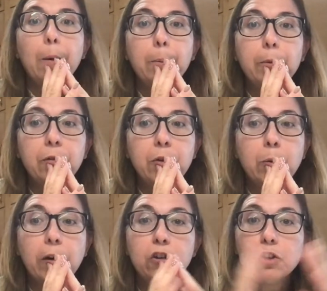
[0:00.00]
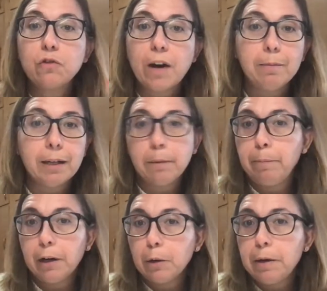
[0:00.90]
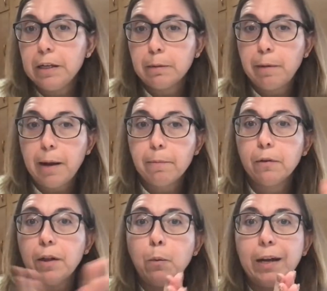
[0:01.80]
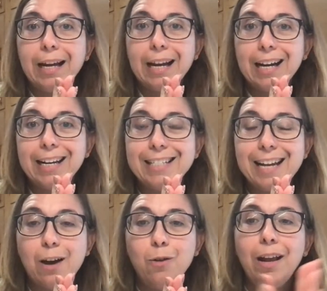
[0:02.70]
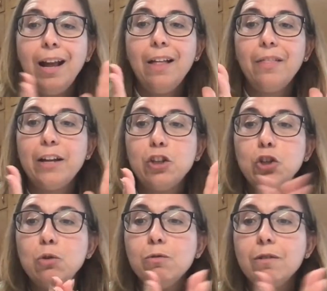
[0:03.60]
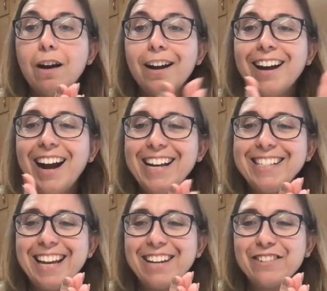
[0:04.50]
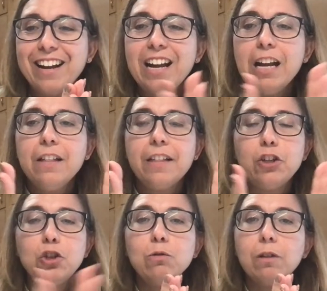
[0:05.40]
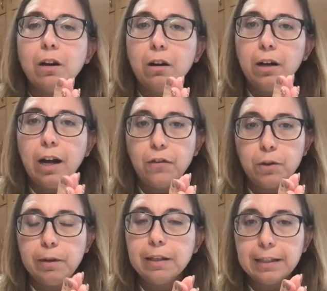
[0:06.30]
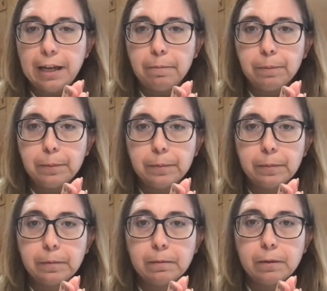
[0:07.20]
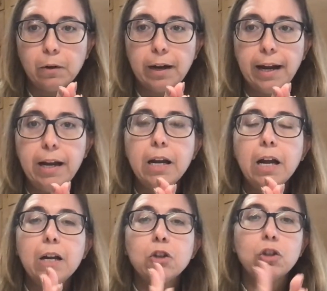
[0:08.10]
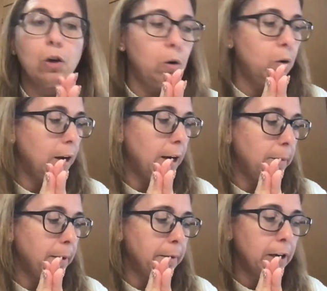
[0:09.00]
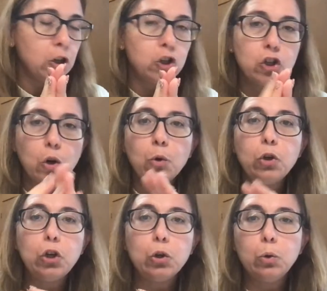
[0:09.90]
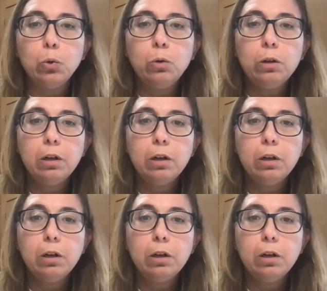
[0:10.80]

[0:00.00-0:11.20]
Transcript: if you want to just grab like a bigger piece of paper and then we can cut it down. They do not, hi Sandra, they do not all have to be the same. Okay, so I'm going to show you